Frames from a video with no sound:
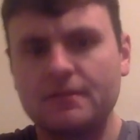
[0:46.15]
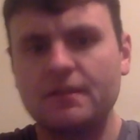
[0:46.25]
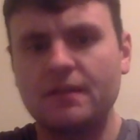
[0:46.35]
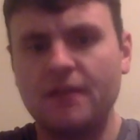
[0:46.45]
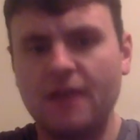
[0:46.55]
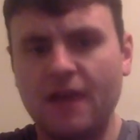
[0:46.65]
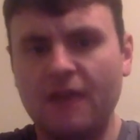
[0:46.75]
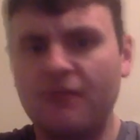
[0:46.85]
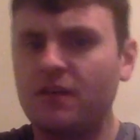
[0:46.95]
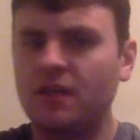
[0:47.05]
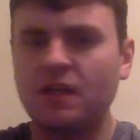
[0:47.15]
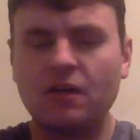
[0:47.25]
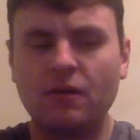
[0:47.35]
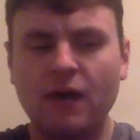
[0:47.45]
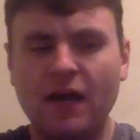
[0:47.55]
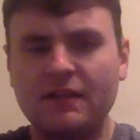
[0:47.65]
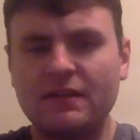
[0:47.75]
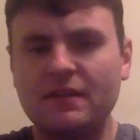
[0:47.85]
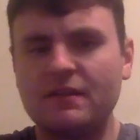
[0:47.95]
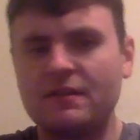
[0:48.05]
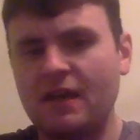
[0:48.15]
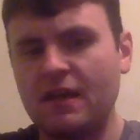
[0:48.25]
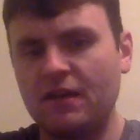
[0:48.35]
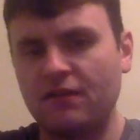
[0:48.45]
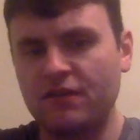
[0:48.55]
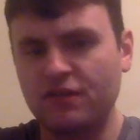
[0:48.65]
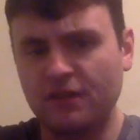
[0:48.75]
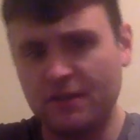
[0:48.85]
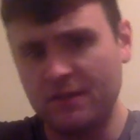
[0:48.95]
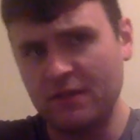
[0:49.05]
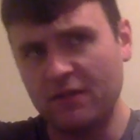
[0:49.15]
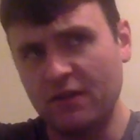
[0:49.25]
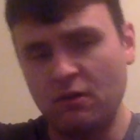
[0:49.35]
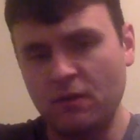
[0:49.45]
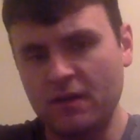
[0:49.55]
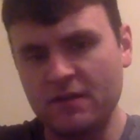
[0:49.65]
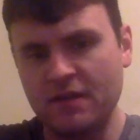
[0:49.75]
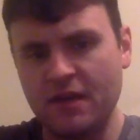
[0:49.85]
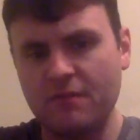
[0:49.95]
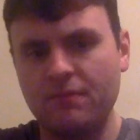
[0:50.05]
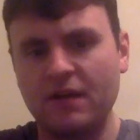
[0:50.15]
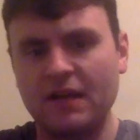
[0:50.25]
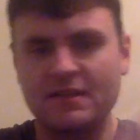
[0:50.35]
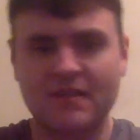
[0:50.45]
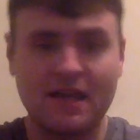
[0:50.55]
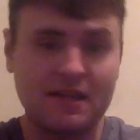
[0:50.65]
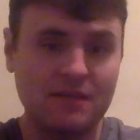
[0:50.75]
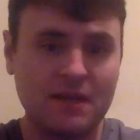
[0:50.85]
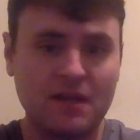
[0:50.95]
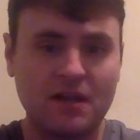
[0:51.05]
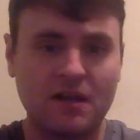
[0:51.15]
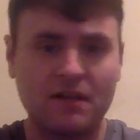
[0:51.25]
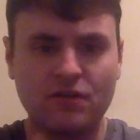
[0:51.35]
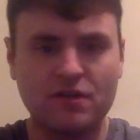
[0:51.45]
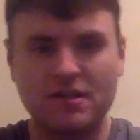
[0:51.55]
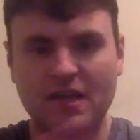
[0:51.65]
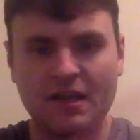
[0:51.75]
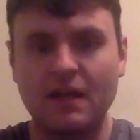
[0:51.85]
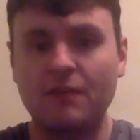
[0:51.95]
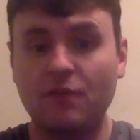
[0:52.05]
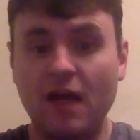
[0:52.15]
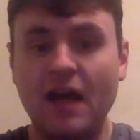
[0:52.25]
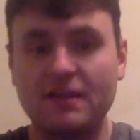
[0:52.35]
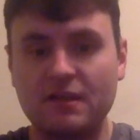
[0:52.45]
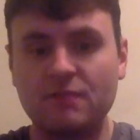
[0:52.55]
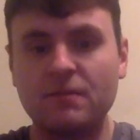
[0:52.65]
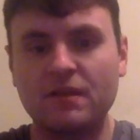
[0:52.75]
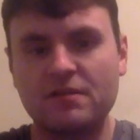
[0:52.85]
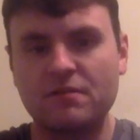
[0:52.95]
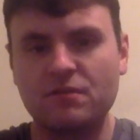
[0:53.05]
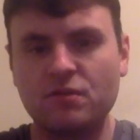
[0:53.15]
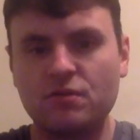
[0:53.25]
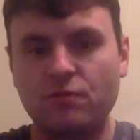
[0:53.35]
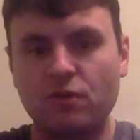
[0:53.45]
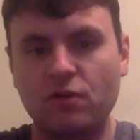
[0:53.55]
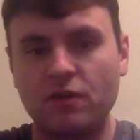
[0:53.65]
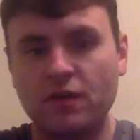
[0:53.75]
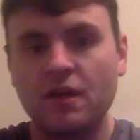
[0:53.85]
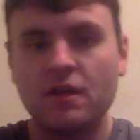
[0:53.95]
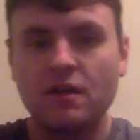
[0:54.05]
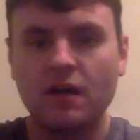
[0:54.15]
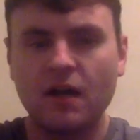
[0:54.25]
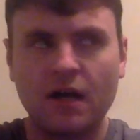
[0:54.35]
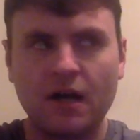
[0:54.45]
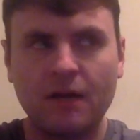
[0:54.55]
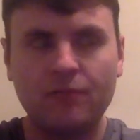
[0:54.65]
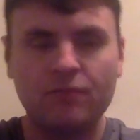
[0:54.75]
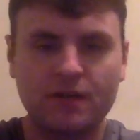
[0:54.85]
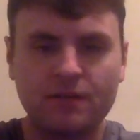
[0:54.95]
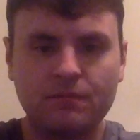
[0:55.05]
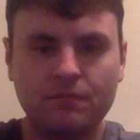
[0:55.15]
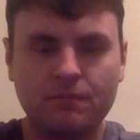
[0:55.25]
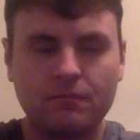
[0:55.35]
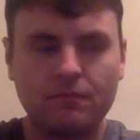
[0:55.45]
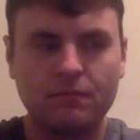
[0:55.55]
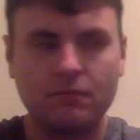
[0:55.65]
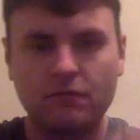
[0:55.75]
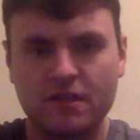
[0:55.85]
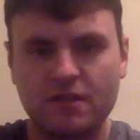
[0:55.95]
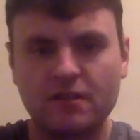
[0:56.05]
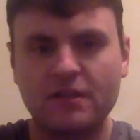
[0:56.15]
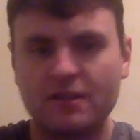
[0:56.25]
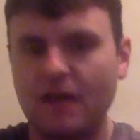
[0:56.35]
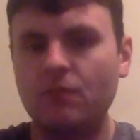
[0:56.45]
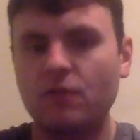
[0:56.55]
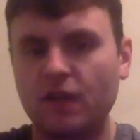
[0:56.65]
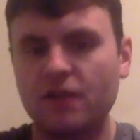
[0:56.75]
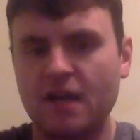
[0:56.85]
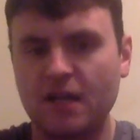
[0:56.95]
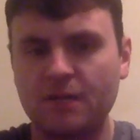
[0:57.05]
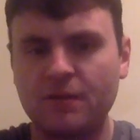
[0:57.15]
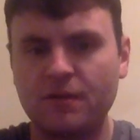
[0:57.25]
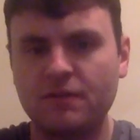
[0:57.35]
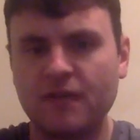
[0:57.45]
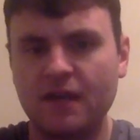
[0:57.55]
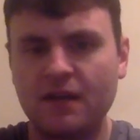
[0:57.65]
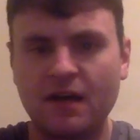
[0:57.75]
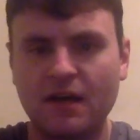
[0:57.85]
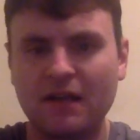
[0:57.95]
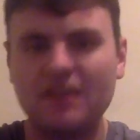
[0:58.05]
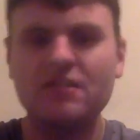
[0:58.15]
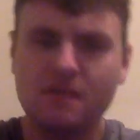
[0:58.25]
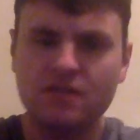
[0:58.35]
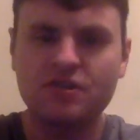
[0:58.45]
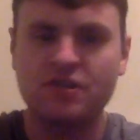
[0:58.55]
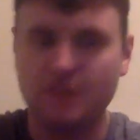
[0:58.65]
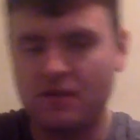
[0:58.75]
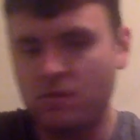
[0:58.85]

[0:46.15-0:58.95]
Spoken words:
Yeah, I did say originally I was gonna make the video on Wednesday, but I decided to make it on Thursday, and I'm glad I did because some news broke pretty recently that we're gonna talk about that is interesting.